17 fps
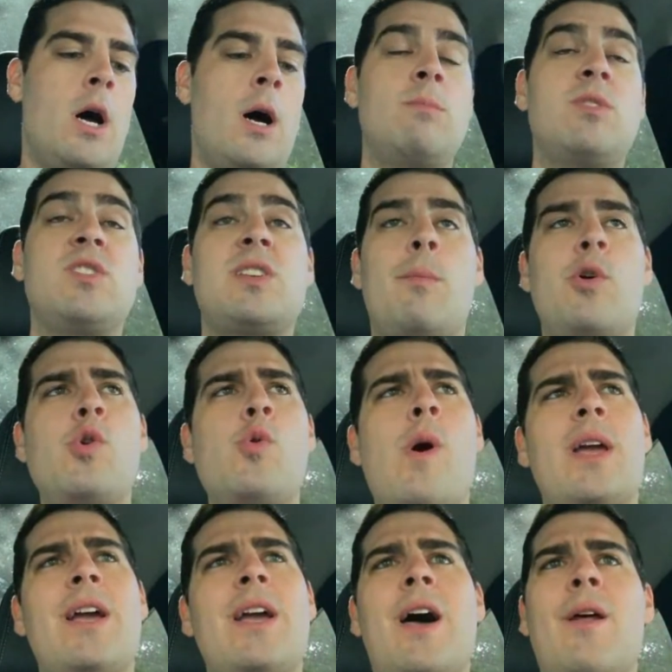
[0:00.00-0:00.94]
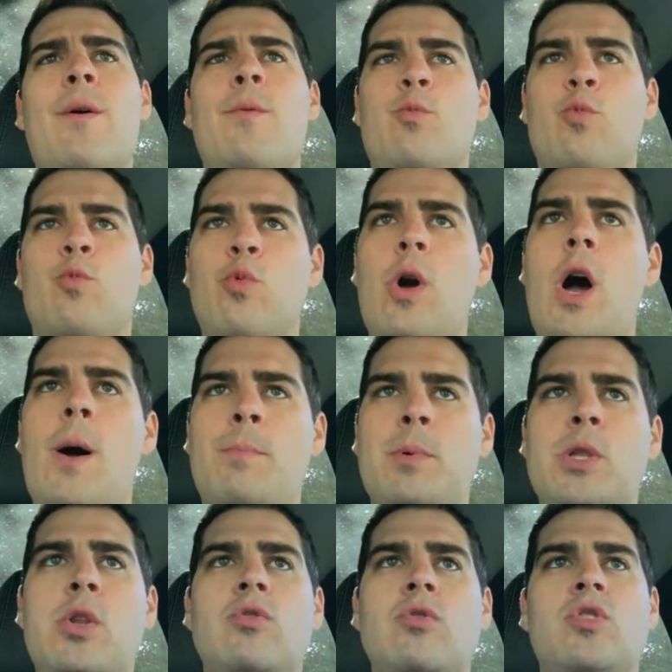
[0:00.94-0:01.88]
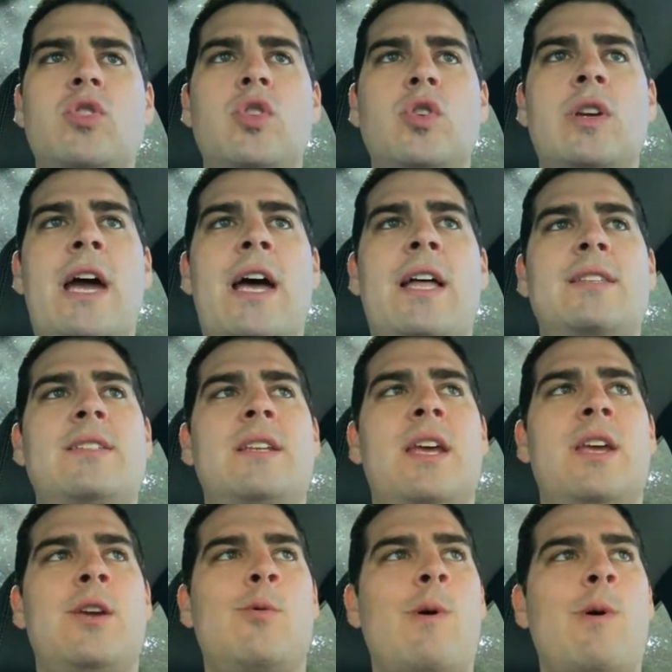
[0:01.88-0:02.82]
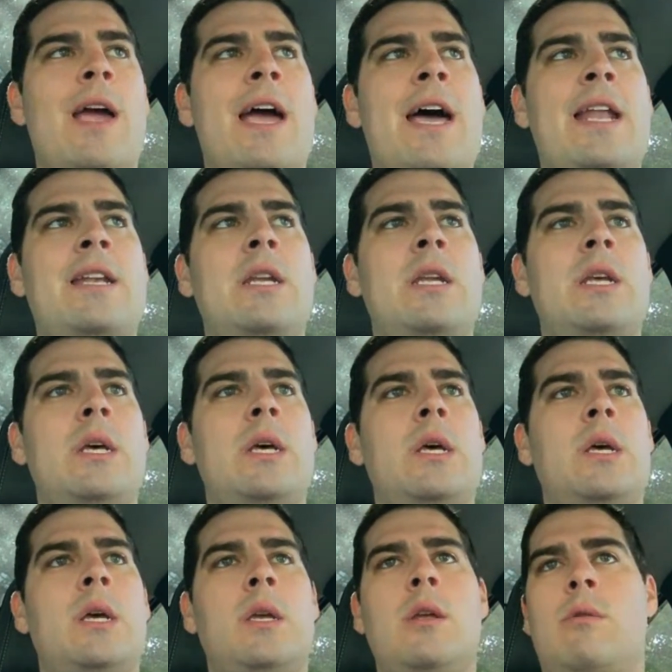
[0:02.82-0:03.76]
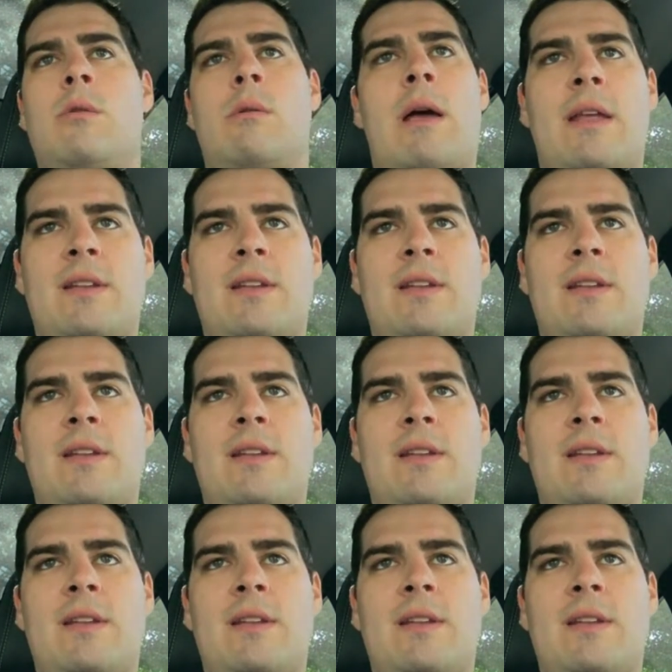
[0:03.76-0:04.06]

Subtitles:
Someone who I got a up close look at today, who I hadn't, I'd